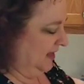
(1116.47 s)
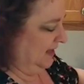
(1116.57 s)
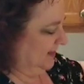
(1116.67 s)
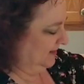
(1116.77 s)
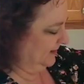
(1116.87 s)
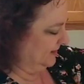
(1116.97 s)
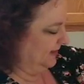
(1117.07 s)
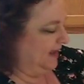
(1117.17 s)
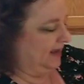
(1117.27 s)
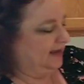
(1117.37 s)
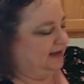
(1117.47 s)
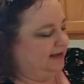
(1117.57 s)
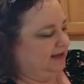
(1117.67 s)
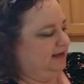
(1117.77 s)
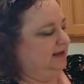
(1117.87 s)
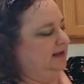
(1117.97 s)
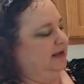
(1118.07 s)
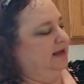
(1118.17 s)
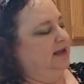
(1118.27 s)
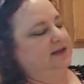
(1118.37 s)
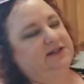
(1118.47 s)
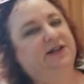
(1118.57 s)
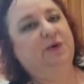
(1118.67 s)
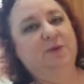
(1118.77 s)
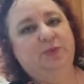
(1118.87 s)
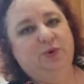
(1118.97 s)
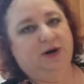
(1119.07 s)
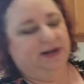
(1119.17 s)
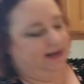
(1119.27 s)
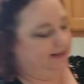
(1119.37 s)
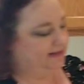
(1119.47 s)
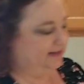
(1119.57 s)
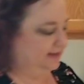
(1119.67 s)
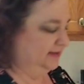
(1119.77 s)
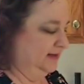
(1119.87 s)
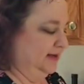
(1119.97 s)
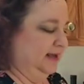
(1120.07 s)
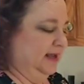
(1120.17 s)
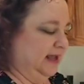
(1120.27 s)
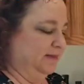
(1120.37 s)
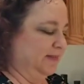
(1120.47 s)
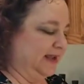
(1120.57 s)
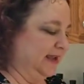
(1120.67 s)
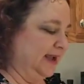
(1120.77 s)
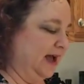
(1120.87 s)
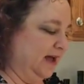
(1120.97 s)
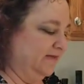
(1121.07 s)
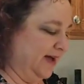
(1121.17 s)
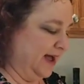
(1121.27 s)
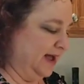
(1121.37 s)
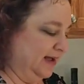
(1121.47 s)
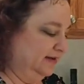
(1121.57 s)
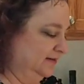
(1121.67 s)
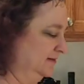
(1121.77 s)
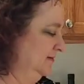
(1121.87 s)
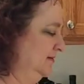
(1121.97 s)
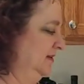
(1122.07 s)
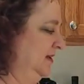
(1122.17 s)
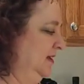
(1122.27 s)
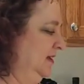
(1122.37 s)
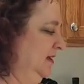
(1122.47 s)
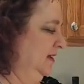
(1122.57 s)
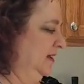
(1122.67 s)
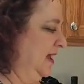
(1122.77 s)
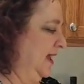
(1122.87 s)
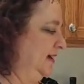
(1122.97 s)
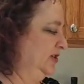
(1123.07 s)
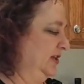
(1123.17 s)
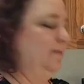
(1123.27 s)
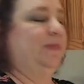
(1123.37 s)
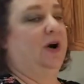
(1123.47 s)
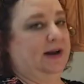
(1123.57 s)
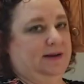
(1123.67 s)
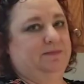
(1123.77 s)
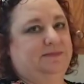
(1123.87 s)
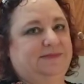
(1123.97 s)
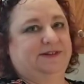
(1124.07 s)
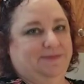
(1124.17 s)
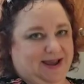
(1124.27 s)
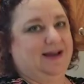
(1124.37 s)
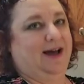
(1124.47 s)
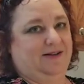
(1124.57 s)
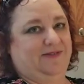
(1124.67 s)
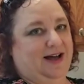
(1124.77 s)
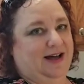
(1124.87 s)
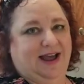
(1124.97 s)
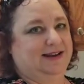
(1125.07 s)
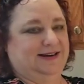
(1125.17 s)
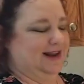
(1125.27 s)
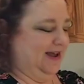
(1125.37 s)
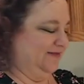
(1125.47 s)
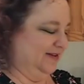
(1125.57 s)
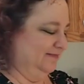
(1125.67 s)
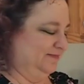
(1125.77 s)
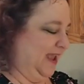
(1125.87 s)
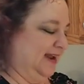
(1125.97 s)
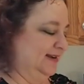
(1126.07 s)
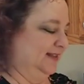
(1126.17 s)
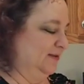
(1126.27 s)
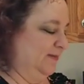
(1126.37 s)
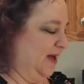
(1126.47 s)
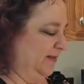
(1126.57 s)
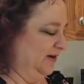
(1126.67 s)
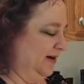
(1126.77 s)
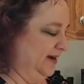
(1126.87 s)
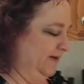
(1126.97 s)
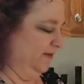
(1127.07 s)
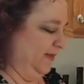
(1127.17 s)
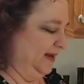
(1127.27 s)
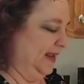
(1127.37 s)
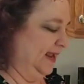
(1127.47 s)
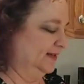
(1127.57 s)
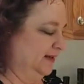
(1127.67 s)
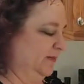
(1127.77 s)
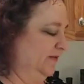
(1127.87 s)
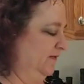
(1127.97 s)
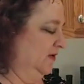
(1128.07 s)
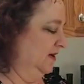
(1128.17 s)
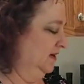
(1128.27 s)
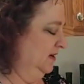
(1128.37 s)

This is like so important in making halva. I actually bought it to make halva. I didn't have a candy thermometer. I'd never made candy before.